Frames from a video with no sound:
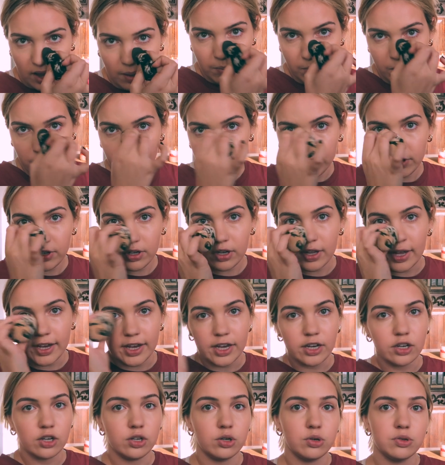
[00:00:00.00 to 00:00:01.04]
moved to like
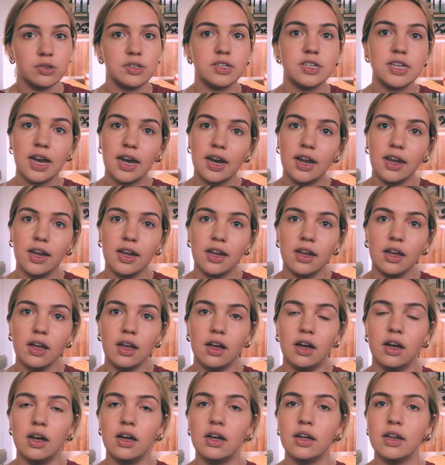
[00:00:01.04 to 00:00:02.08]
a new city
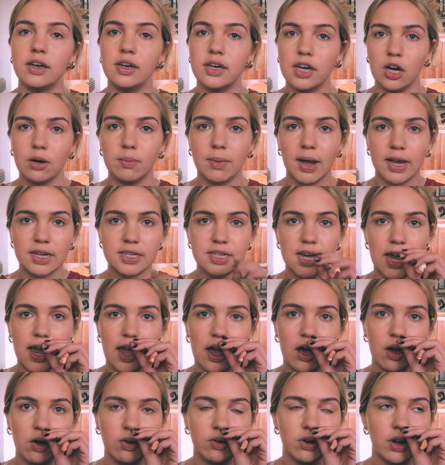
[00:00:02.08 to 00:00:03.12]
near my
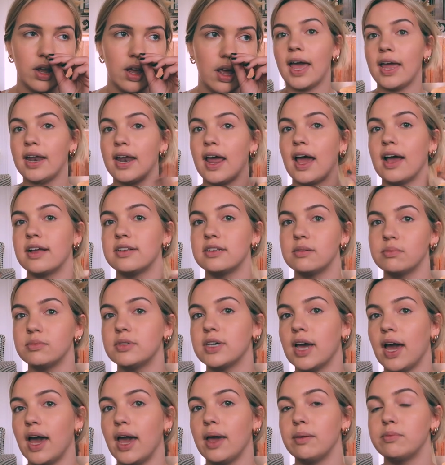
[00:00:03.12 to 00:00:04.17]
town and had some
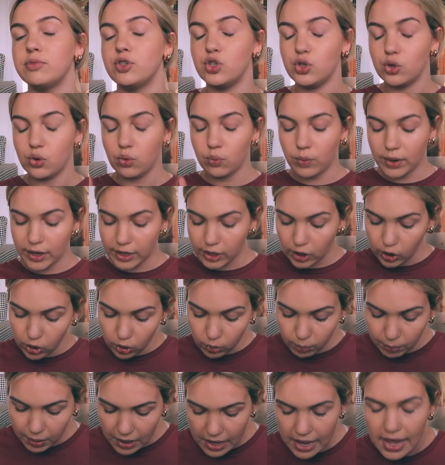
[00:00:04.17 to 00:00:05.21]
time to
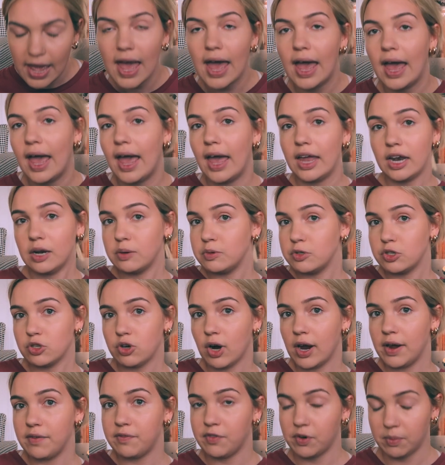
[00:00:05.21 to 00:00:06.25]
recoup, and it was
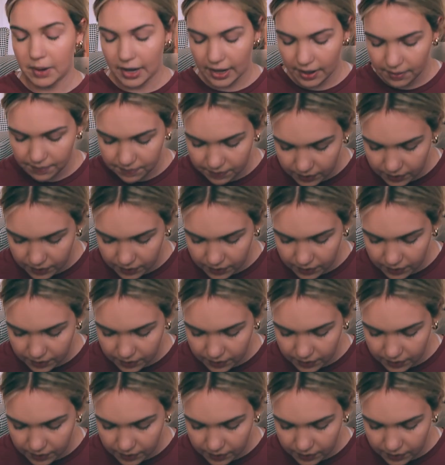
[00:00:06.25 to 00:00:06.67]
great for me.